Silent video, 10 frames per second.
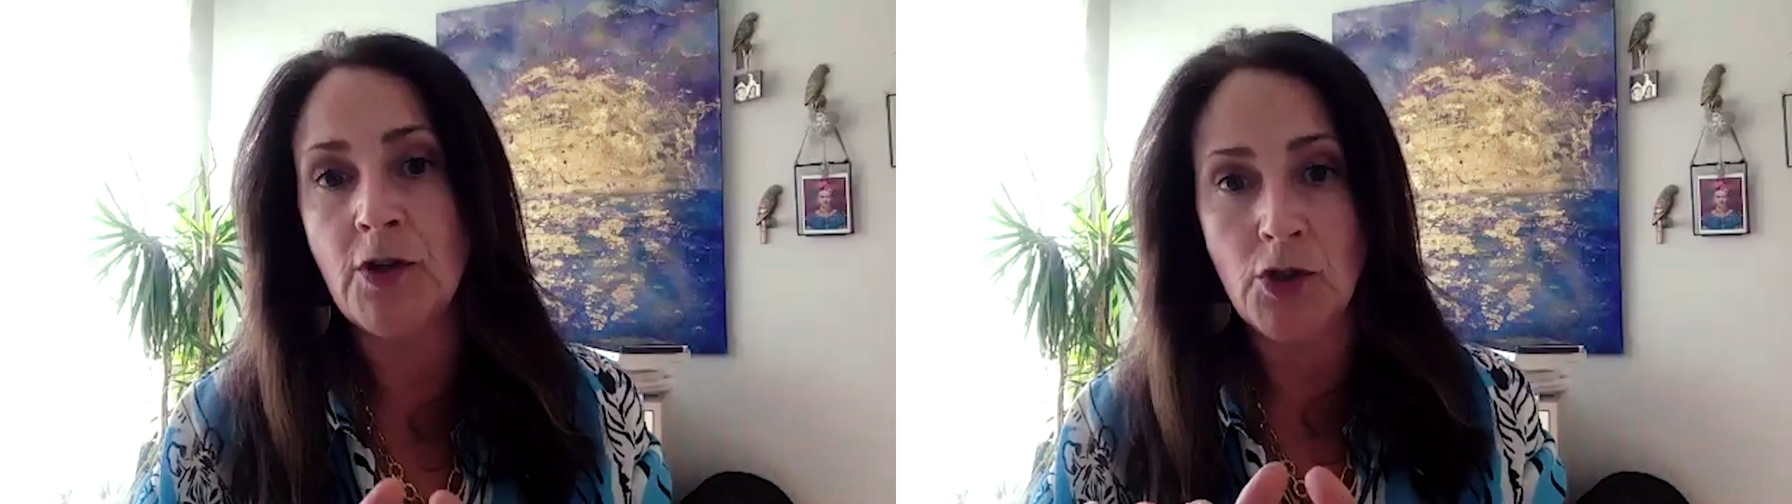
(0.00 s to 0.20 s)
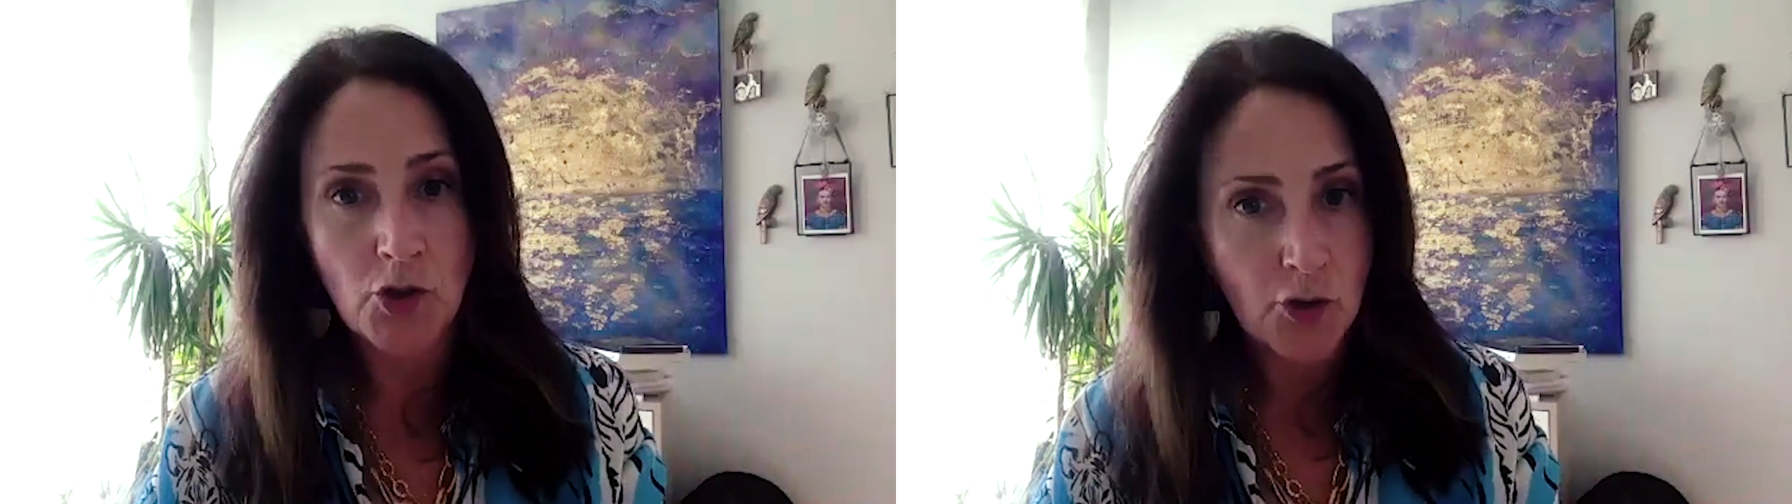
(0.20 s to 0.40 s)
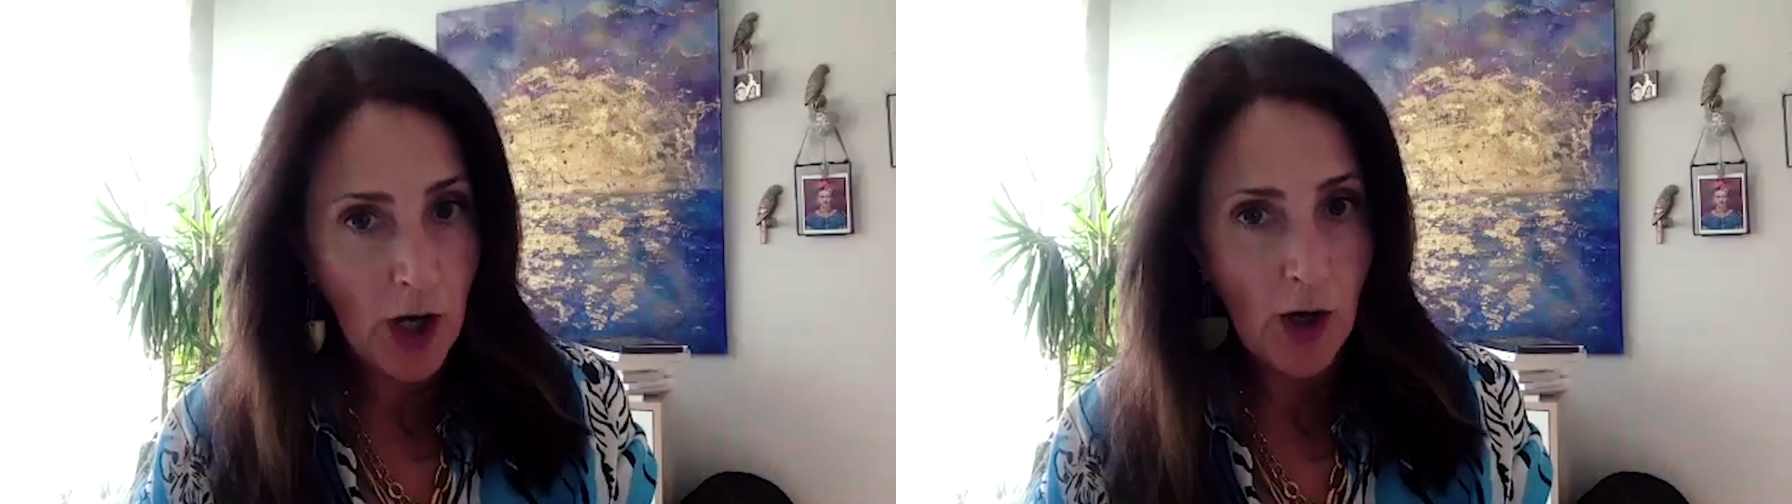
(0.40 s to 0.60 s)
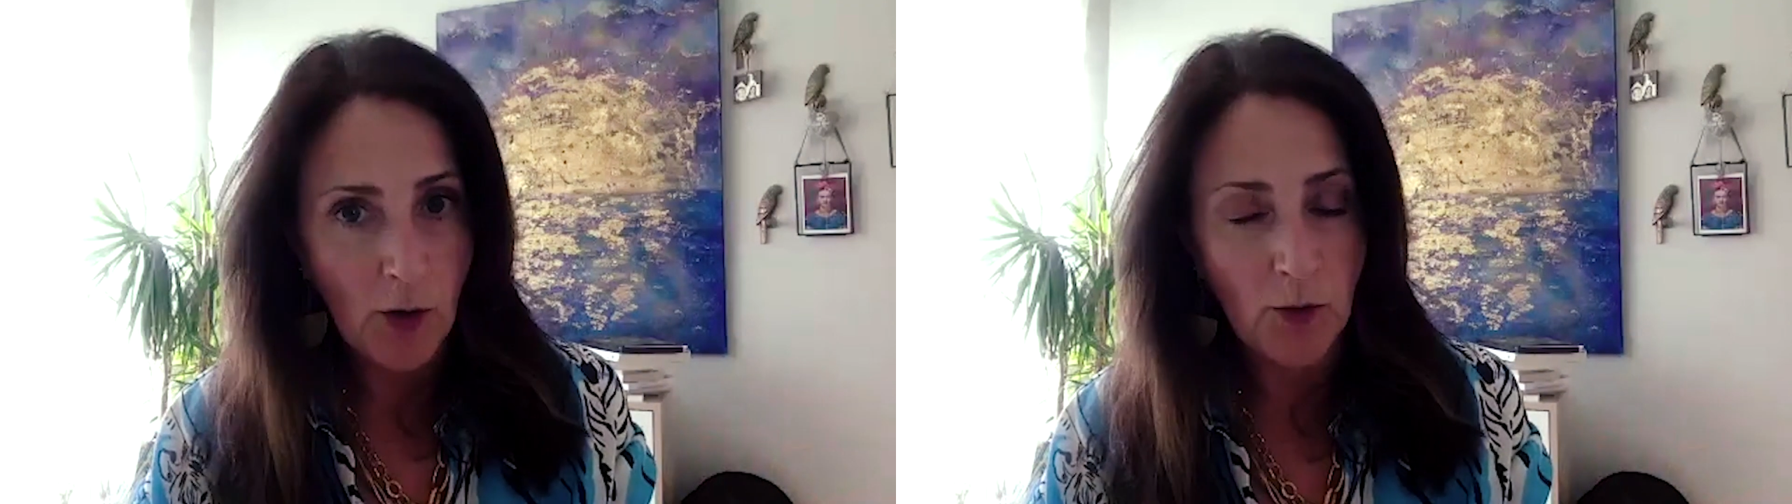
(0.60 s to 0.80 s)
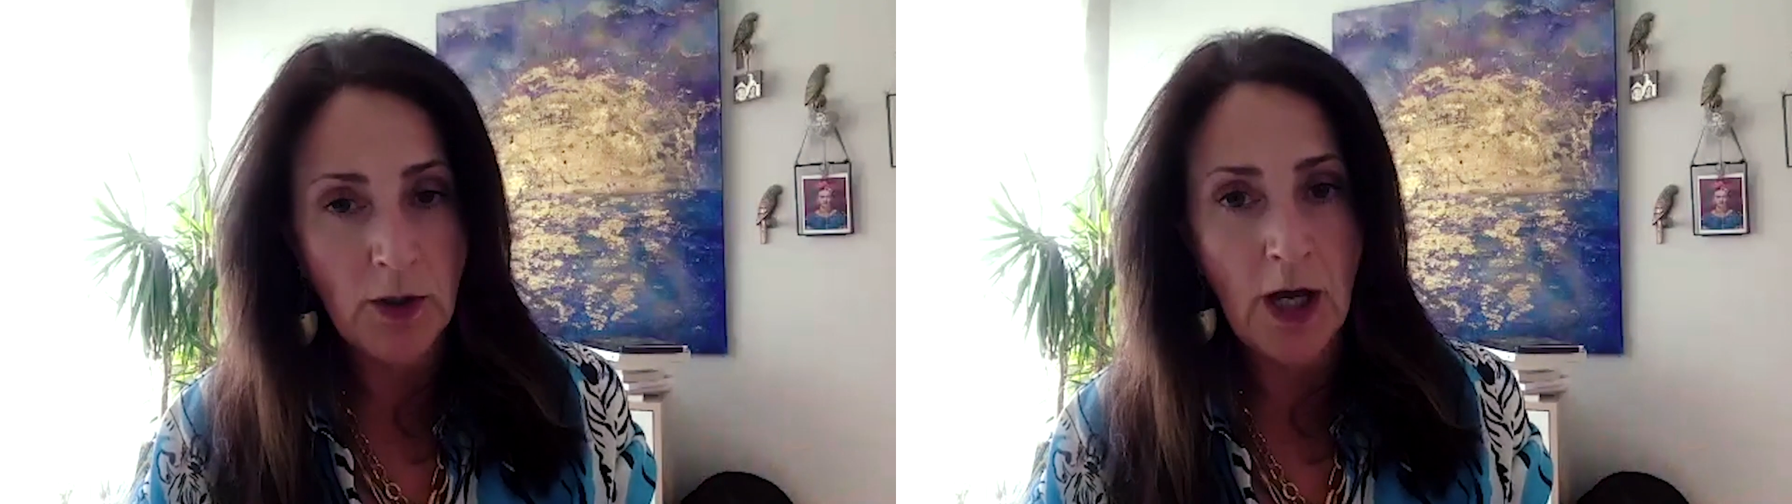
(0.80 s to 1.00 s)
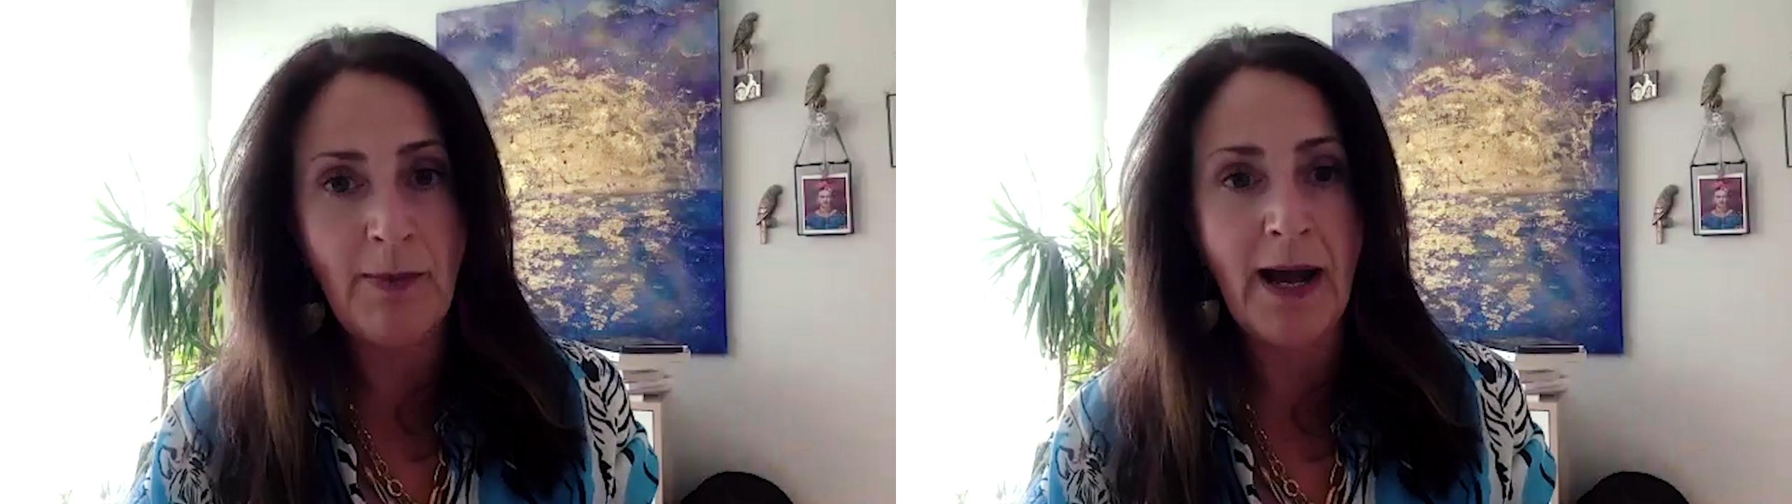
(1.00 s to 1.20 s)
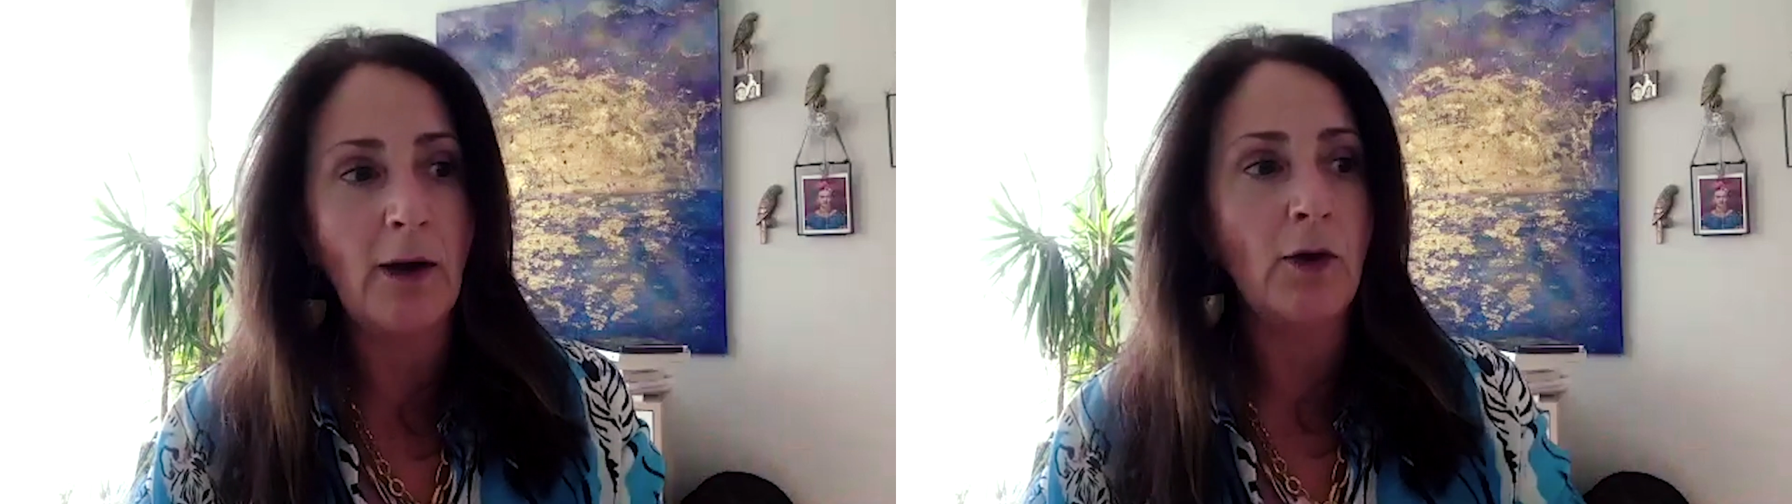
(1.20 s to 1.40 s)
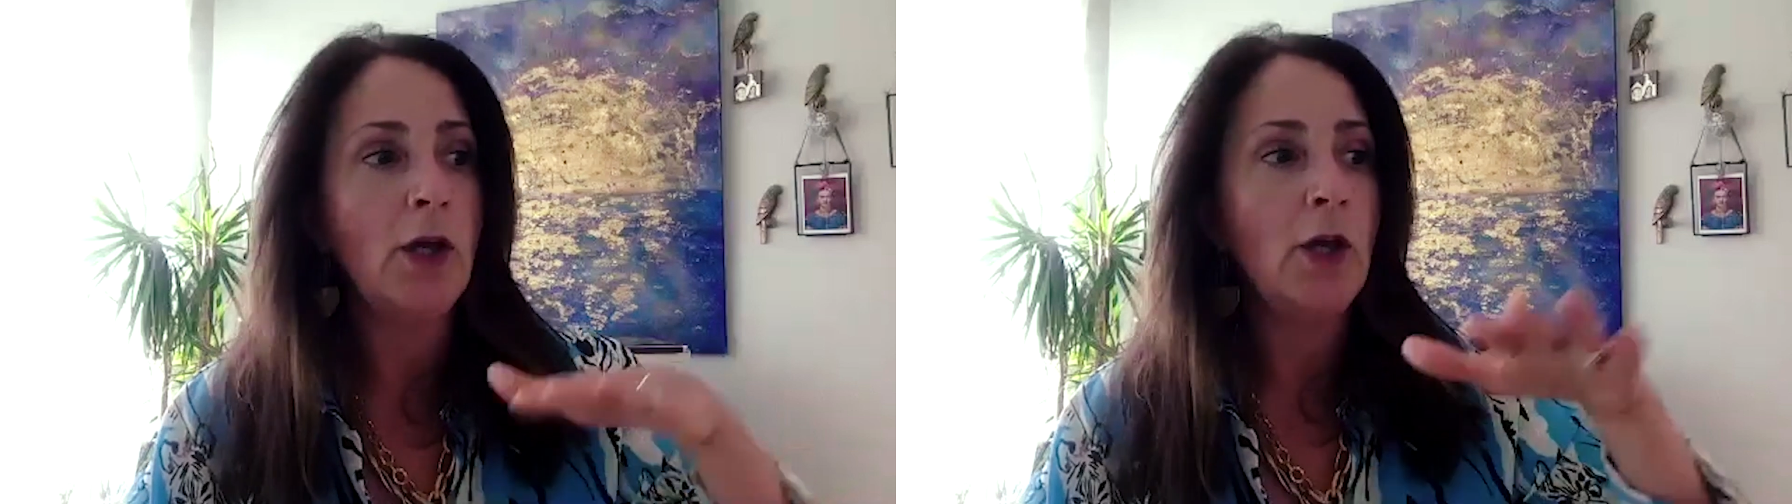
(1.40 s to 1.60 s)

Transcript: control about